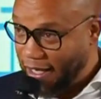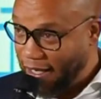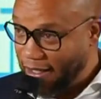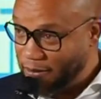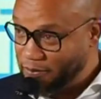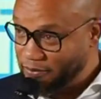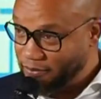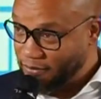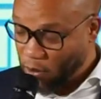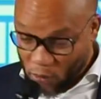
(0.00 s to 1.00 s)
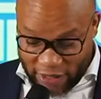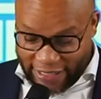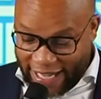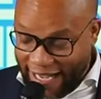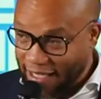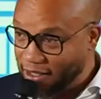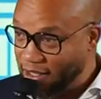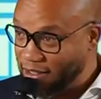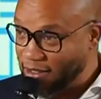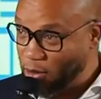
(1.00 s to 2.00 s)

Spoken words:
One guy looked